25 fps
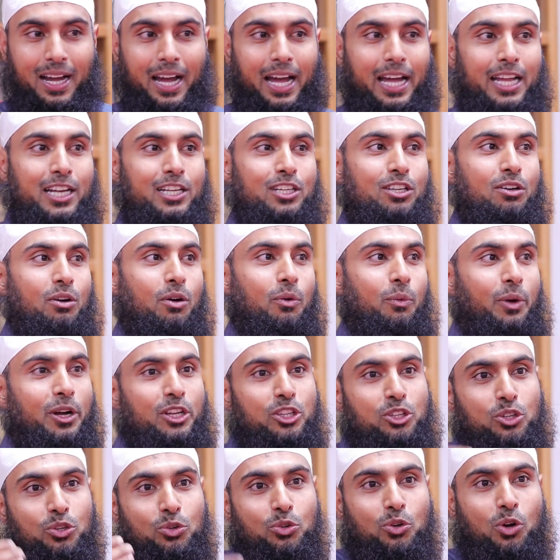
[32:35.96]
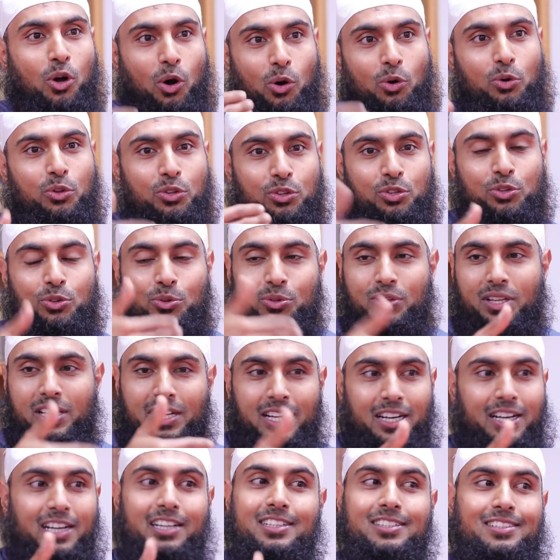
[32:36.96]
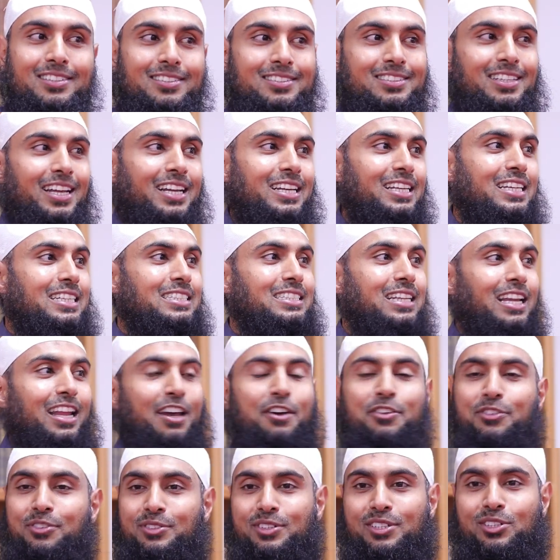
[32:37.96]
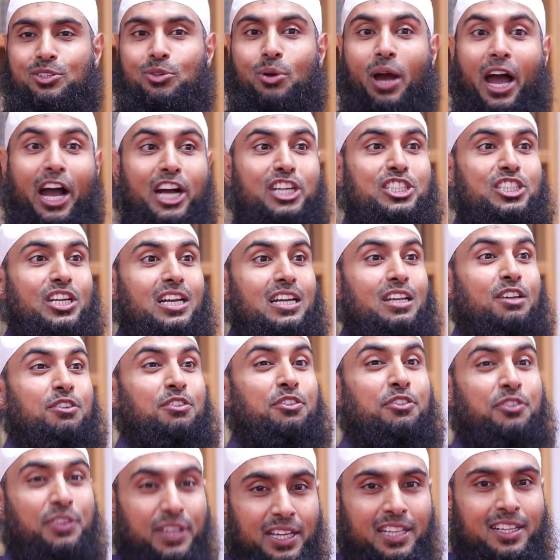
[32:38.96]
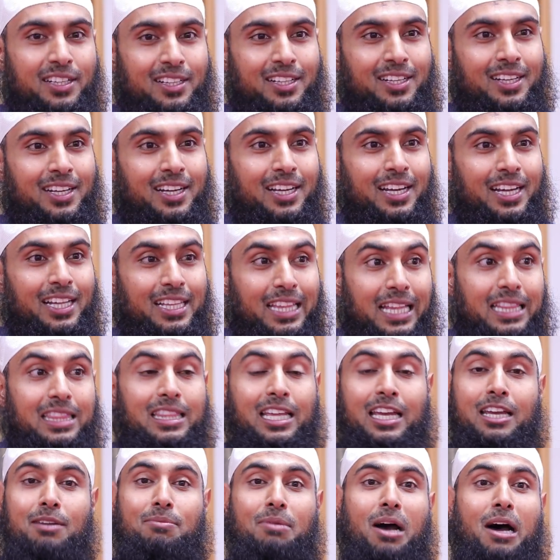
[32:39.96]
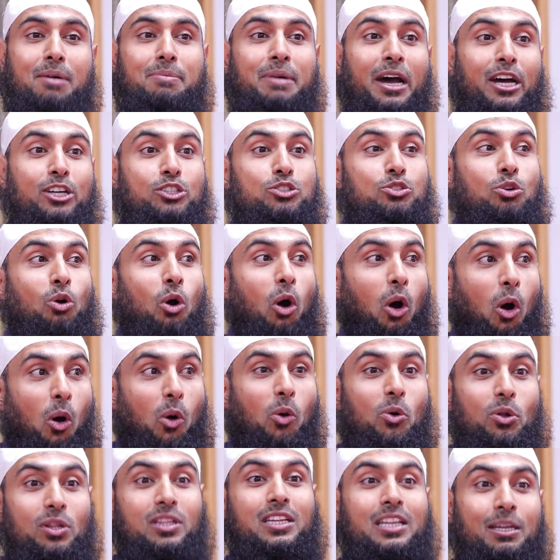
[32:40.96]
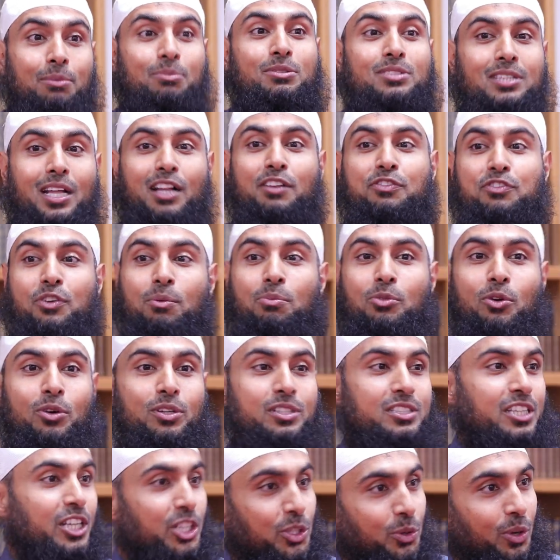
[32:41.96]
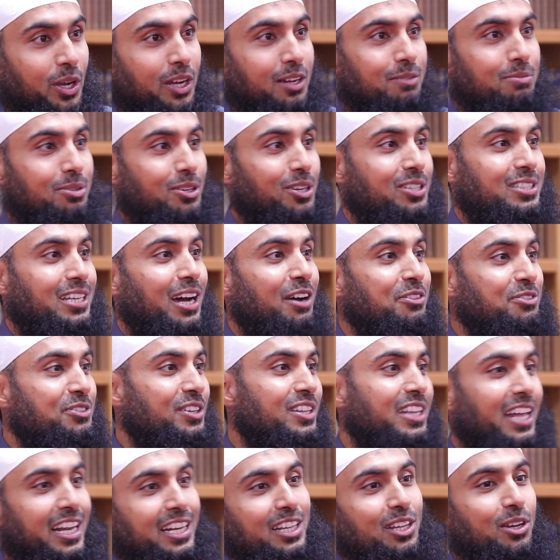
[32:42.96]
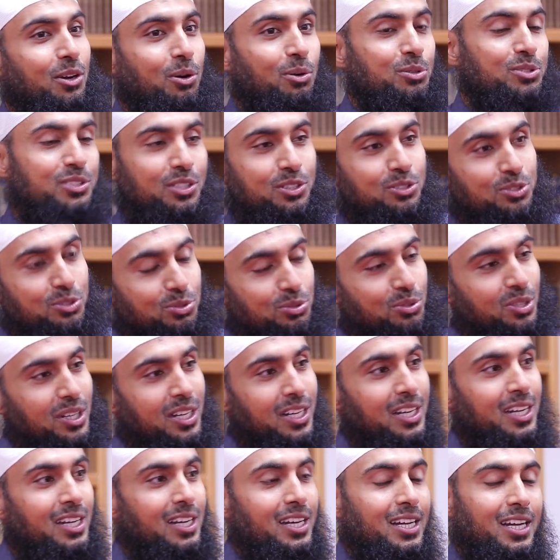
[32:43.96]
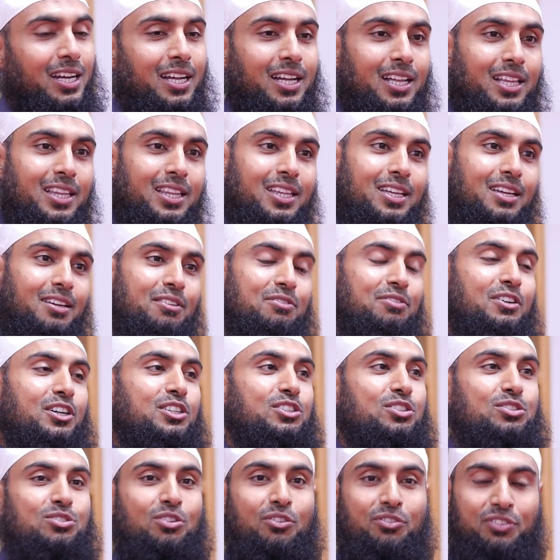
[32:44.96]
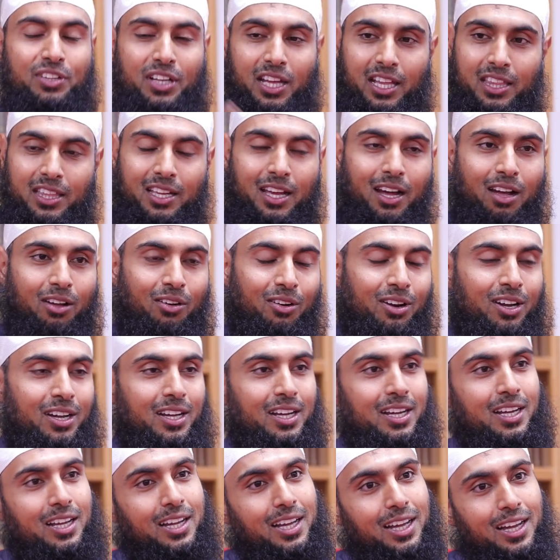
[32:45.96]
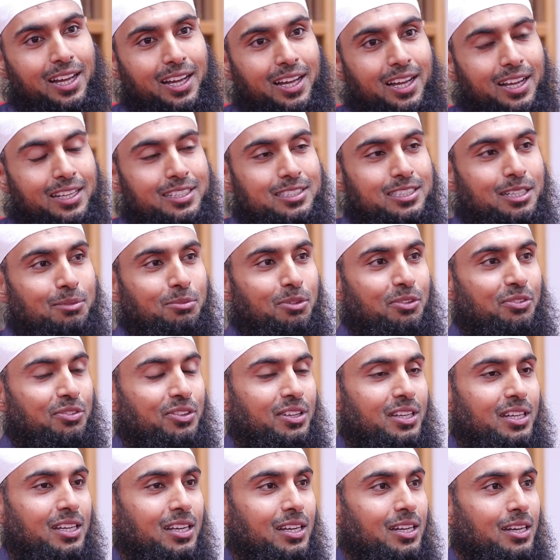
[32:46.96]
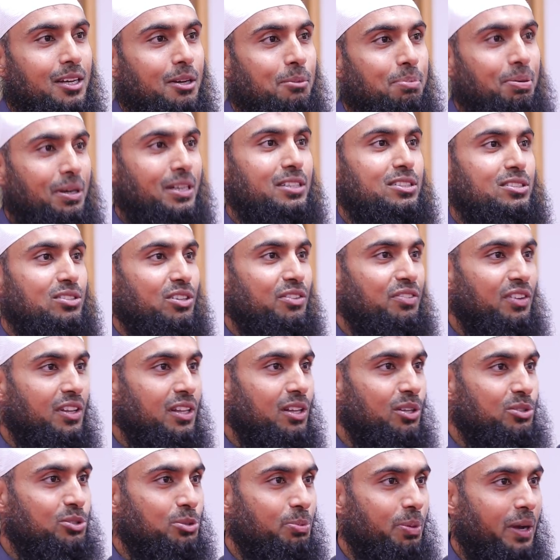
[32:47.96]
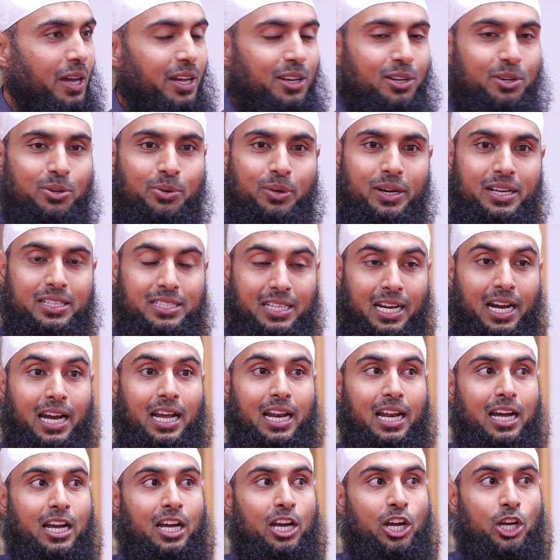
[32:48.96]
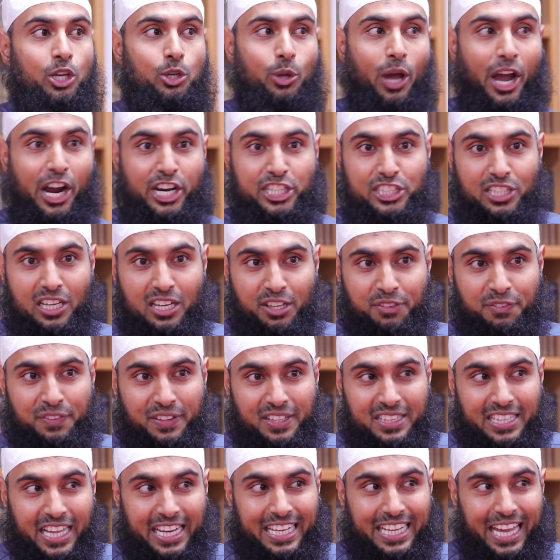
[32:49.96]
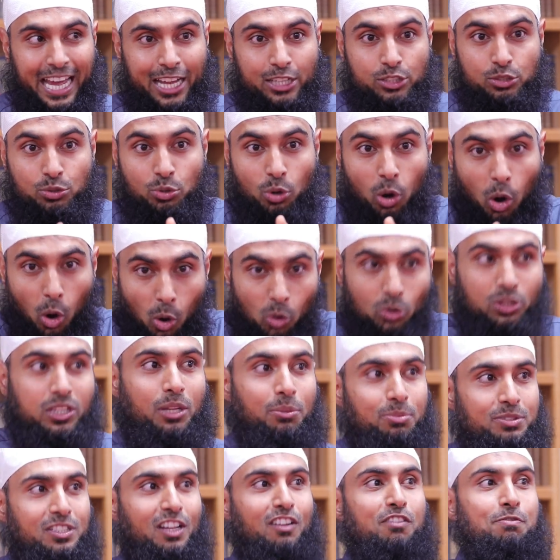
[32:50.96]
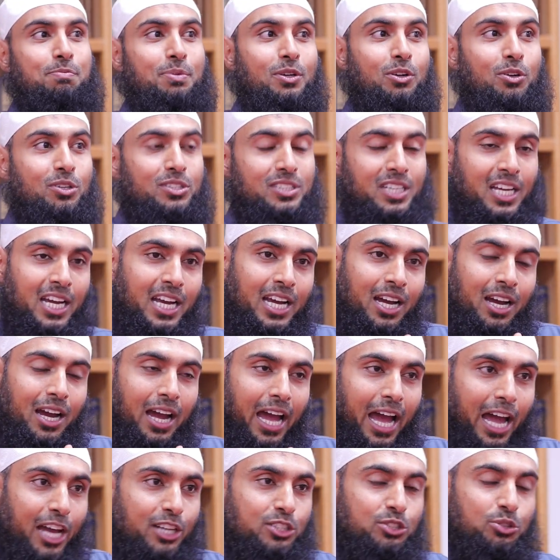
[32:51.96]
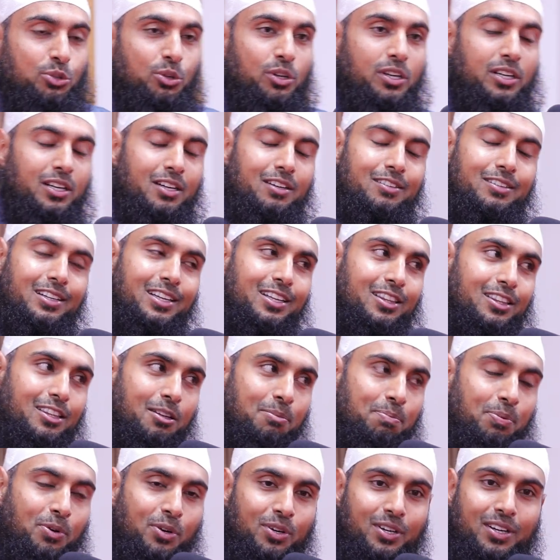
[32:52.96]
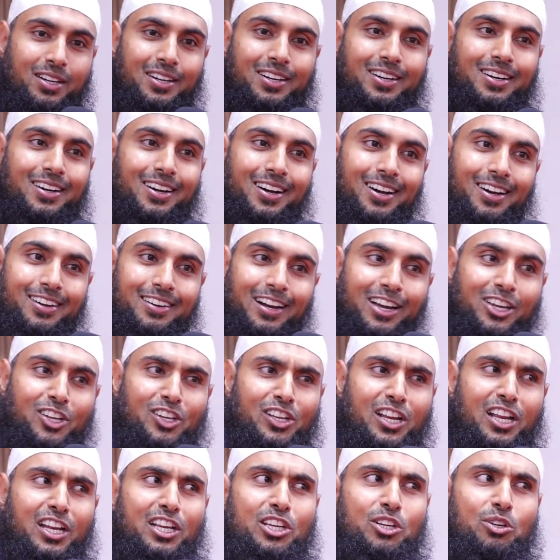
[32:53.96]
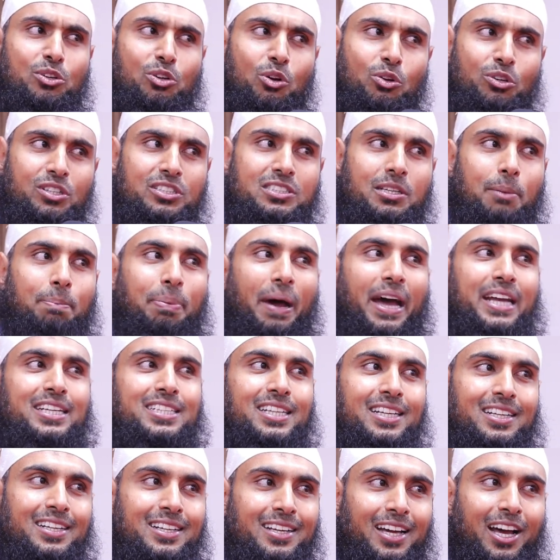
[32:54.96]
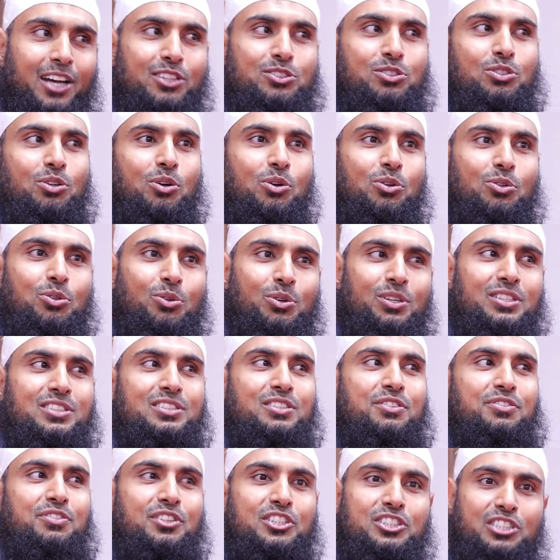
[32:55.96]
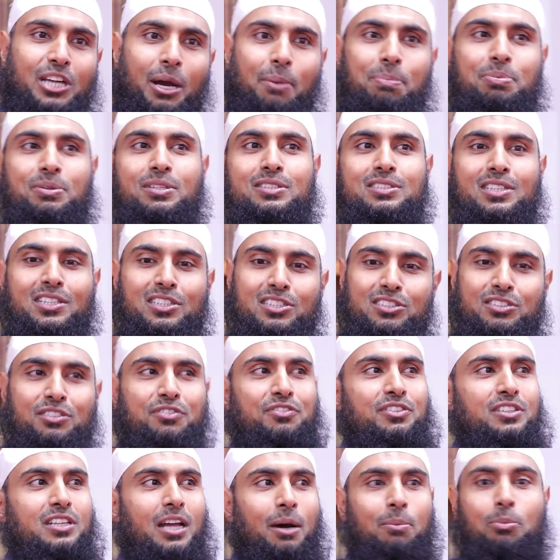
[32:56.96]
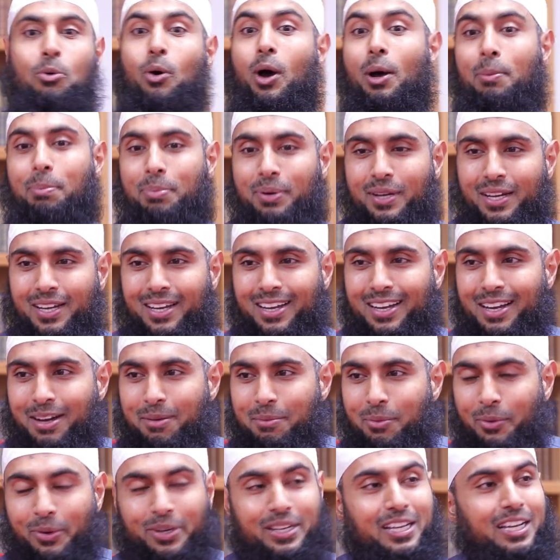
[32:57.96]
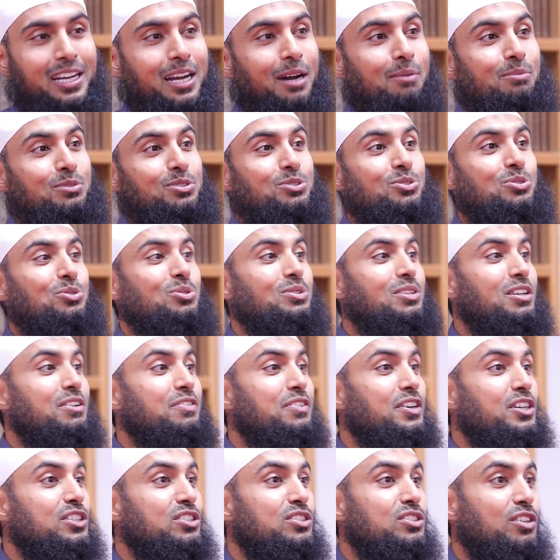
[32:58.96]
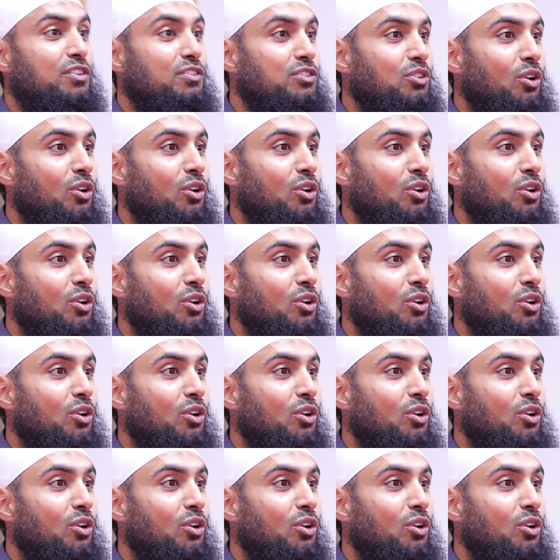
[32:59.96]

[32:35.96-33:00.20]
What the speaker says: And when you go through the narrations that he's left, you actually feel that the Imam had to hold himself from continuing. Because after that, he goes into the virtues of the adhkar and some of the praises of Allah subhanahu wa ta'ala. You actually feel that he had to hold himself, because as you read the book regularly, you notice a pattern as you go through his different chapters and his different abwab. When he comes to the virtues of